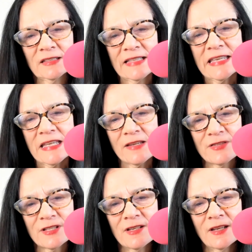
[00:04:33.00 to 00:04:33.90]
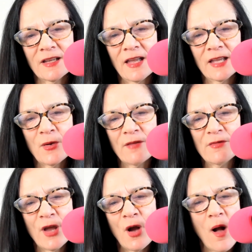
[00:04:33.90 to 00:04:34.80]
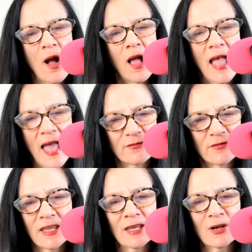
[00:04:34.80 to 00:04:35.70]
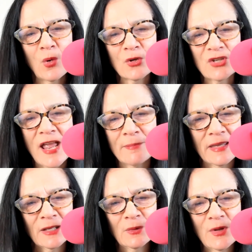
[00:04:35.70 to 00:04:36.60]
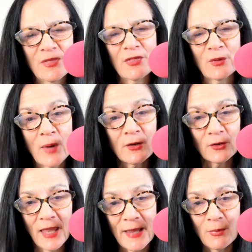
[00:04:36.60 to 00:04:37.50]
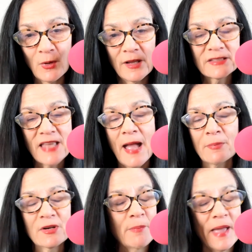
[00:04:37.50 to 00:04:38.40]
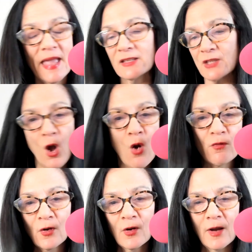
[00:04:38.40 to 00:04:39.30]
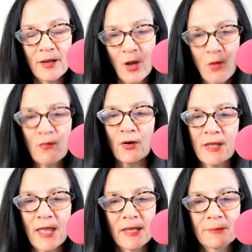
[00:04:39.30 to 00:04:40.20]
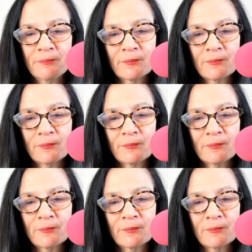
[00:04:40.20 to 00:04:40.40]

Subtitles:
leaves, you have no advocate or champion within the record label. It's happened to bands over and over again.